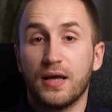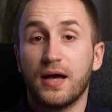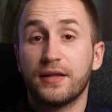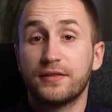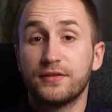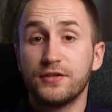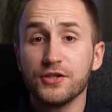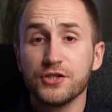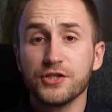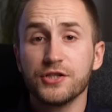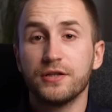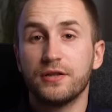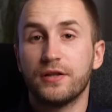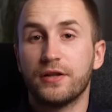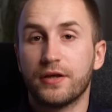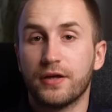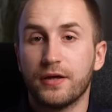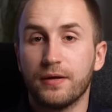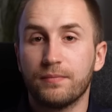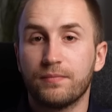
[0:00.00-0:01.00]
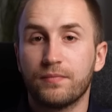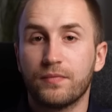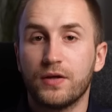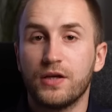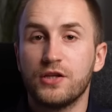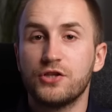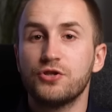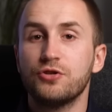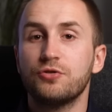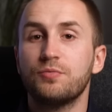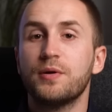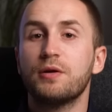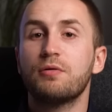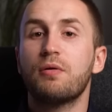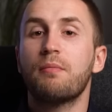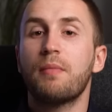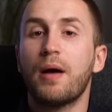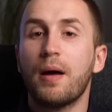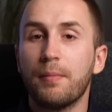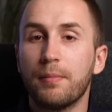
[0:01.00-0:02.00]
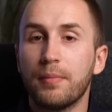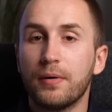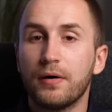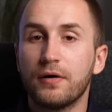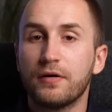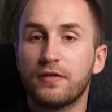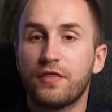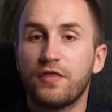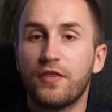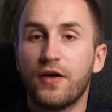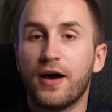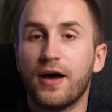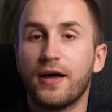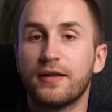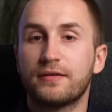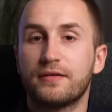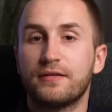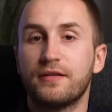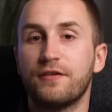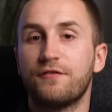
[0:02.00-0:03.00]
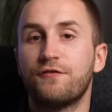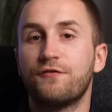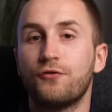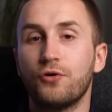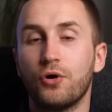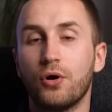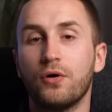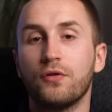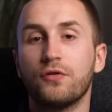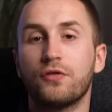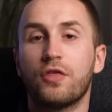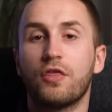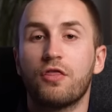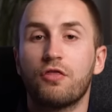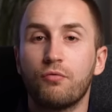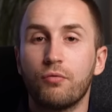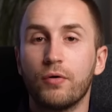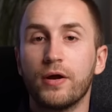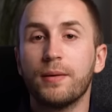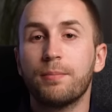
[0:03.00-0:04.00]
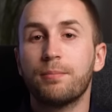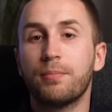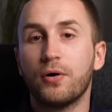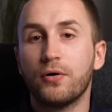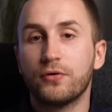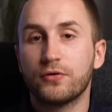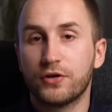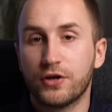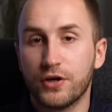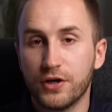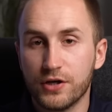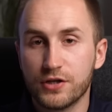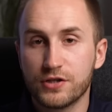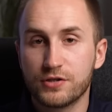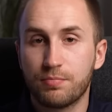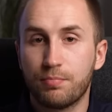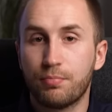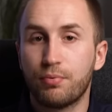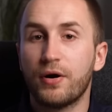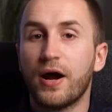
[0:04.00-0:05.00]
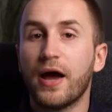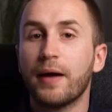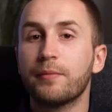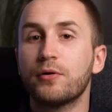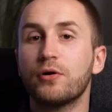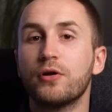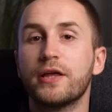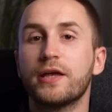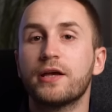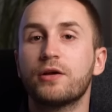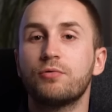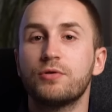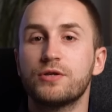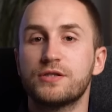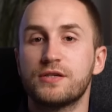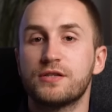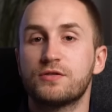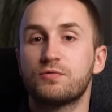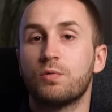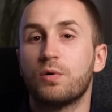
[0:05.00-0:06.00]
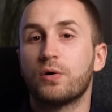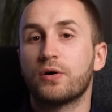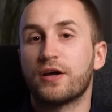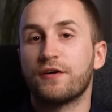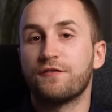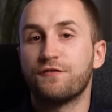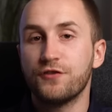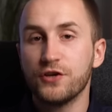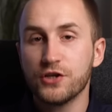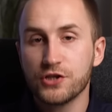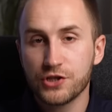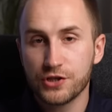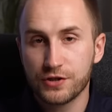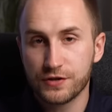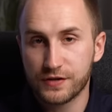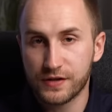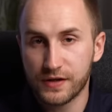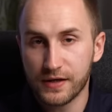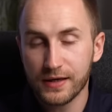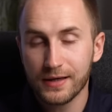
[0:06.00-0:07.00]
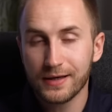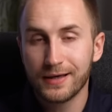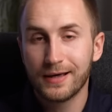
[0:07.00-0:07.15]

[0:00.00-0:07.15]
Additionally, it should be remembered that the front 3-point hitch primarily increases work efficiency,